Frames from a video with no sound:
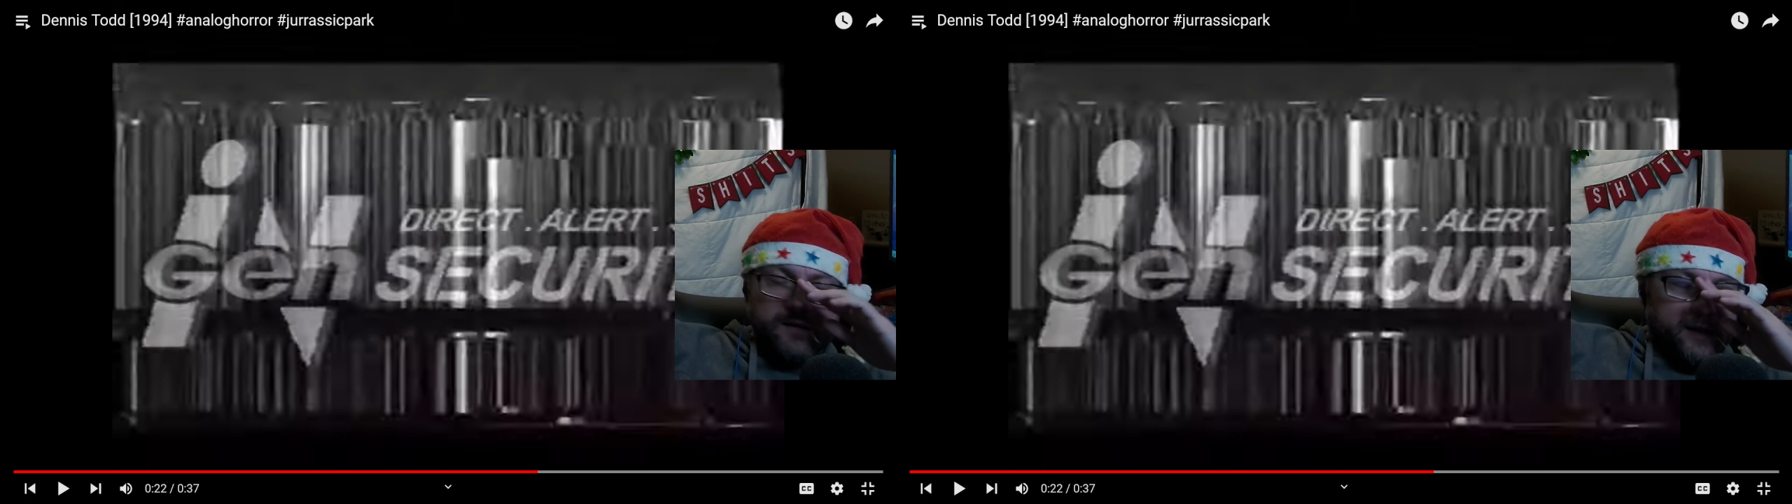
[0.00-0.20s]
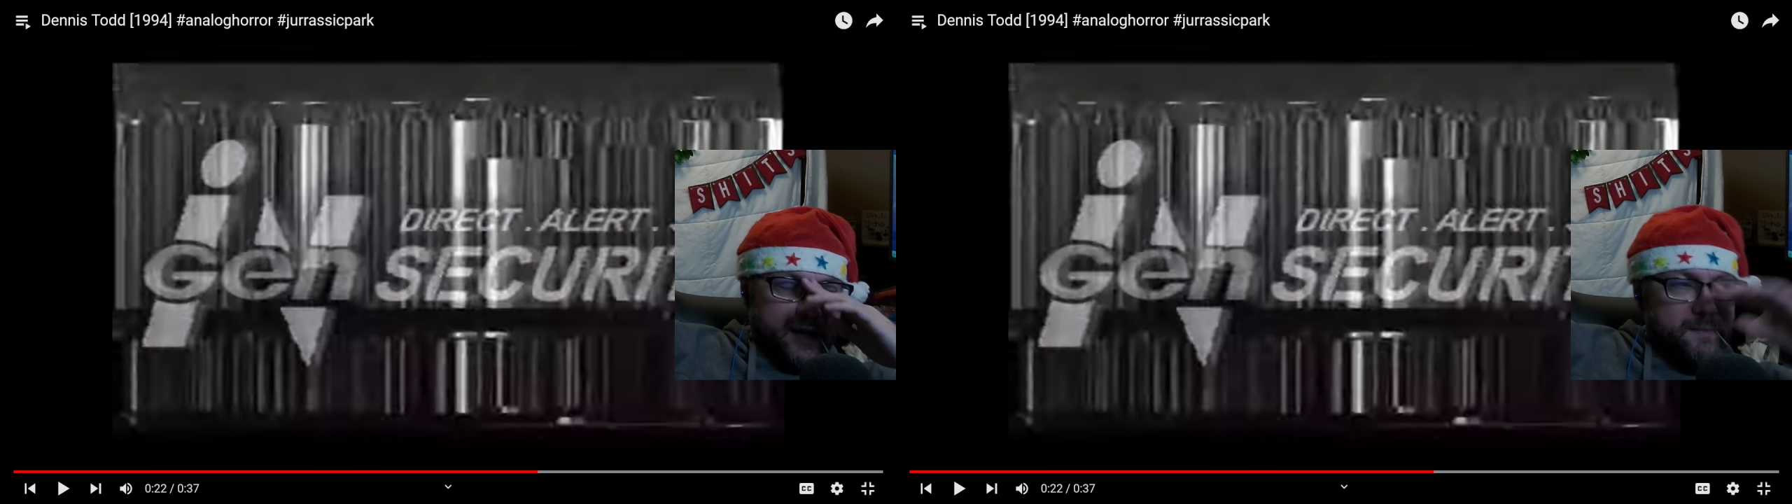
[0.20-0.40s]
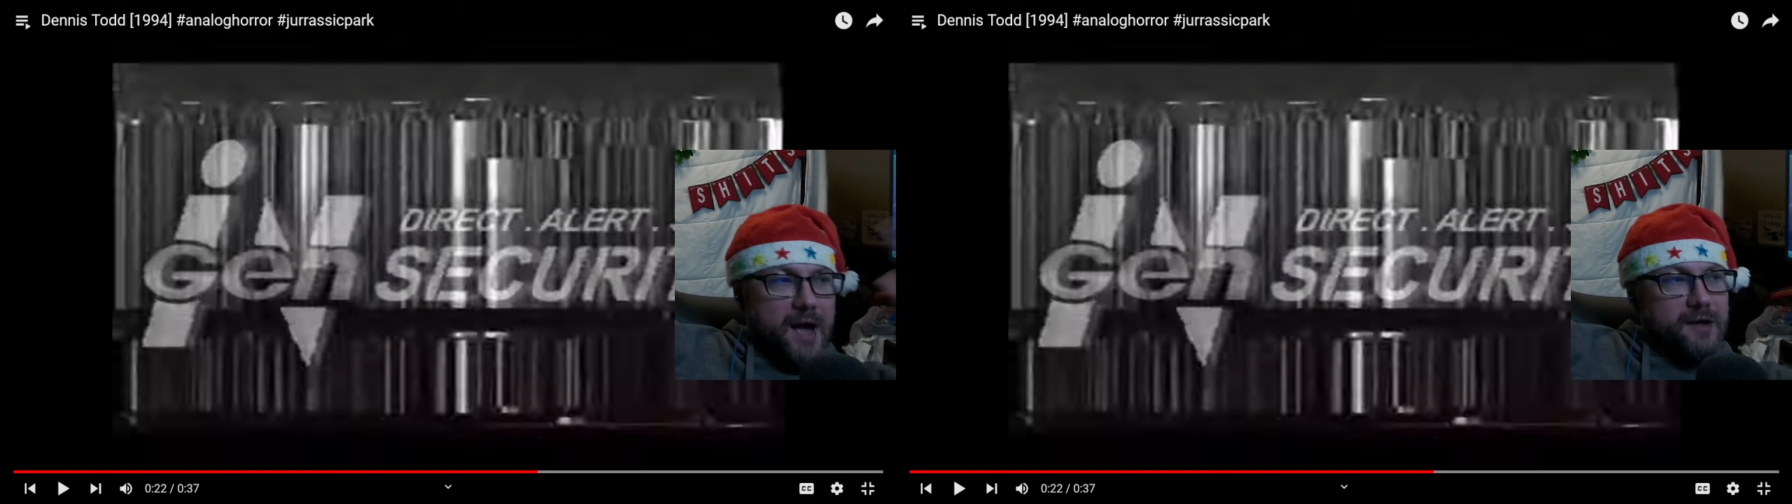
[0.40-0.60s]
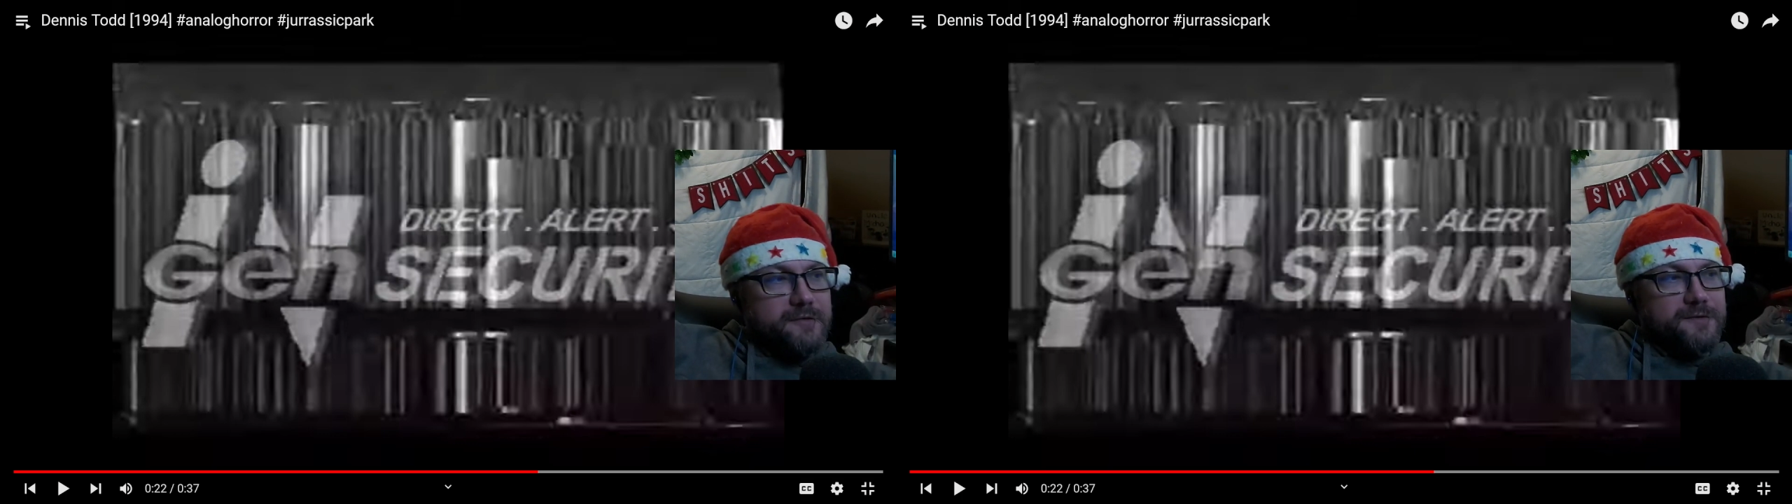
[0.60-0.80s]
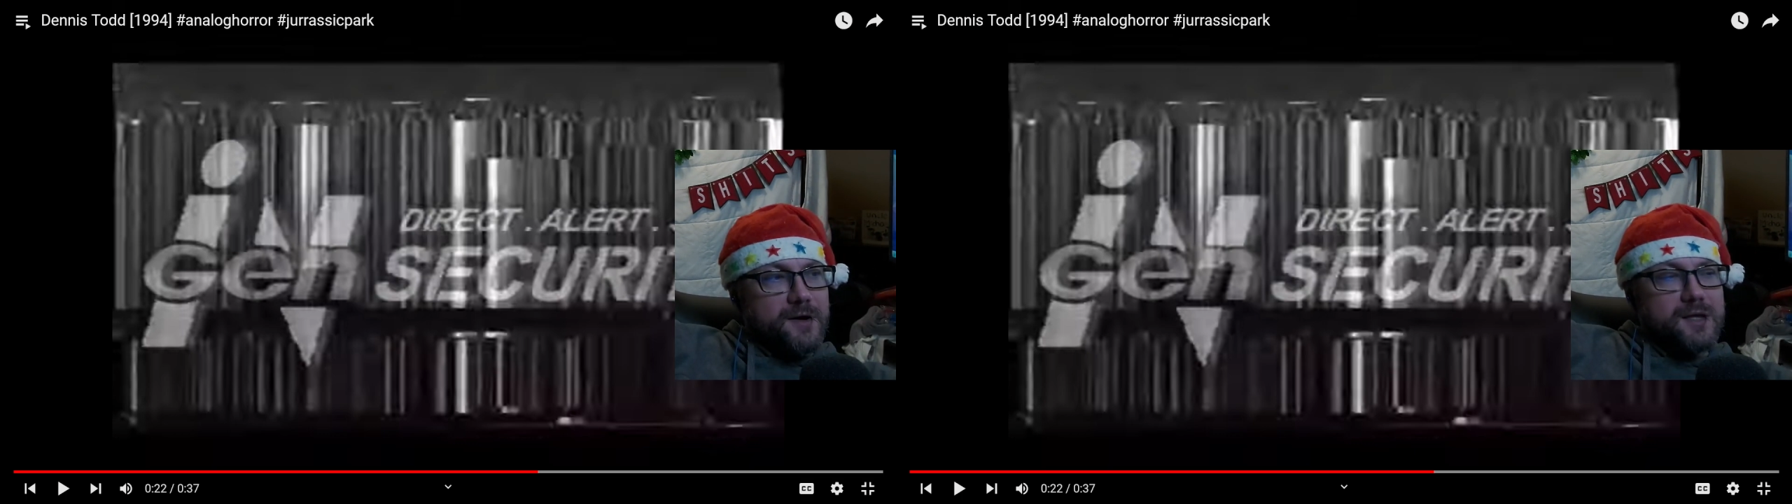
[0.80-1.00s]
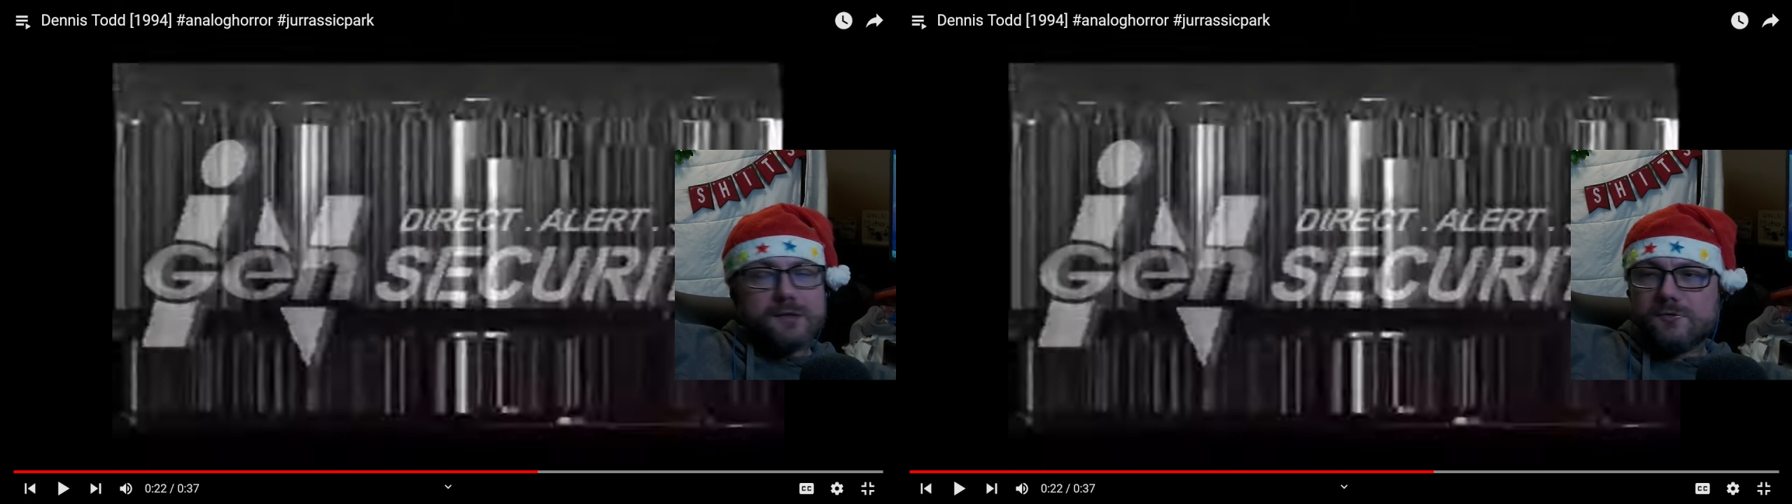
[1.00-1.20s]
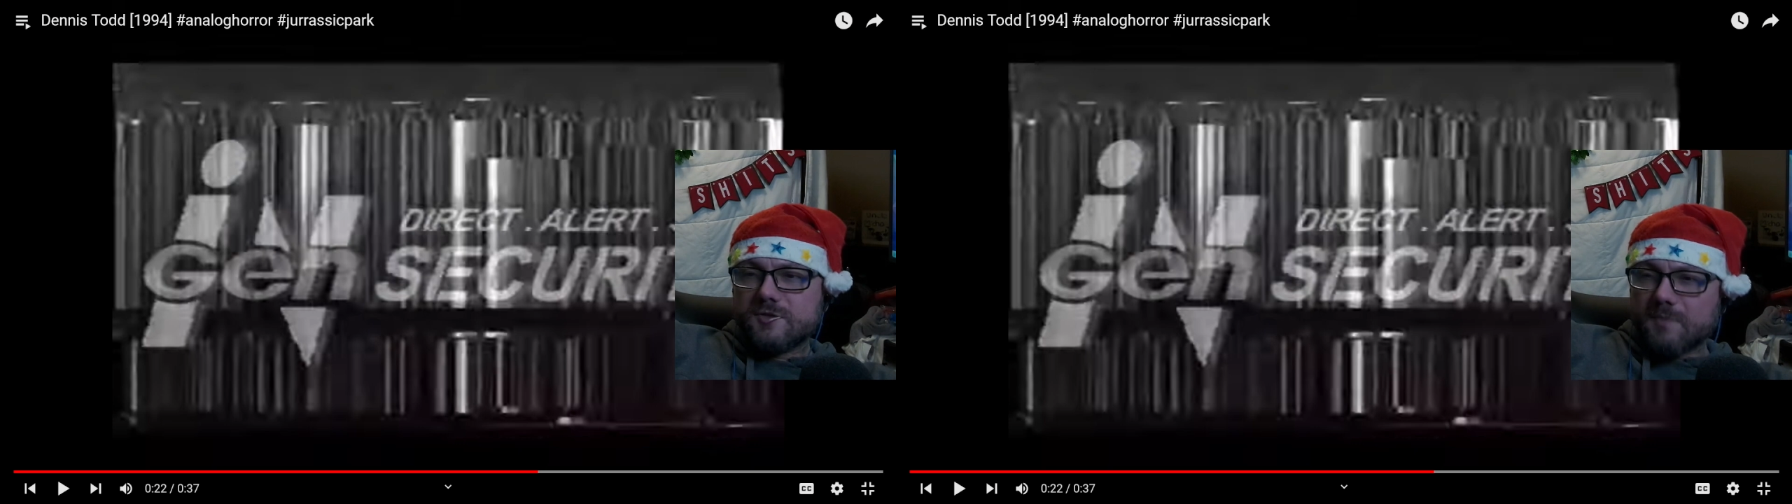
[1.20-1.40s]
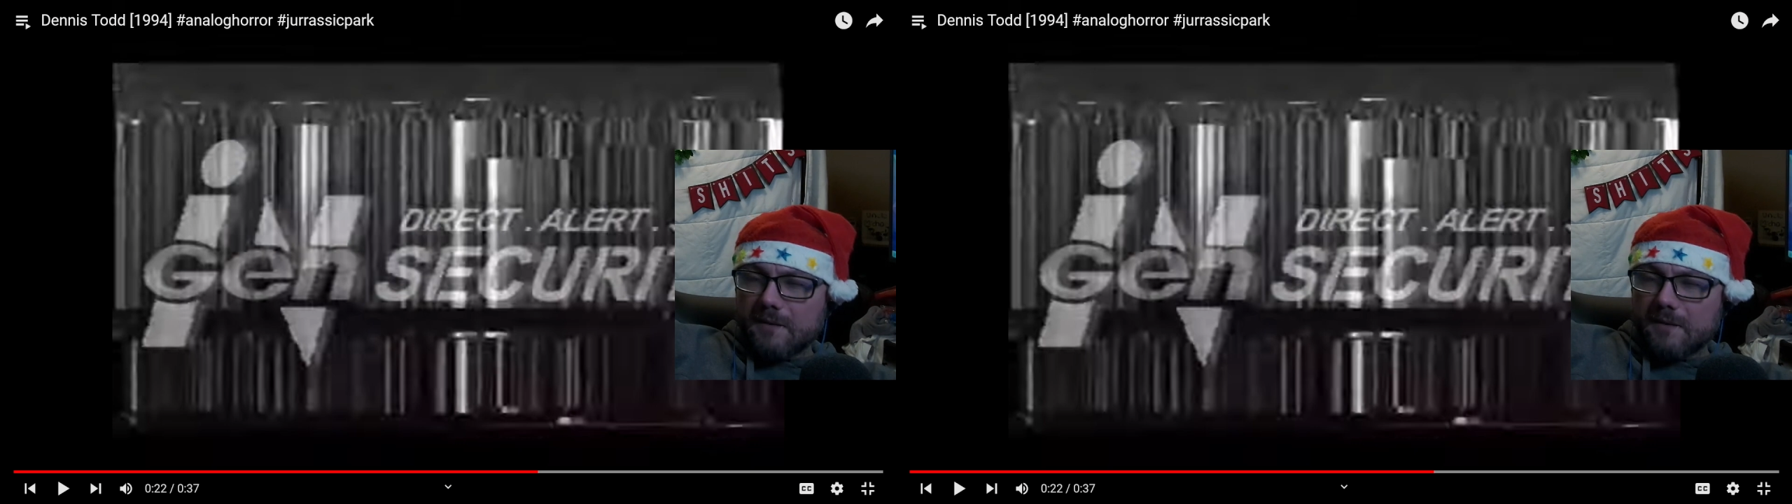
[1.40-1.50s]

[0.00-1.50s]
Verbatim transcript: Like I'm not gonna fucking lose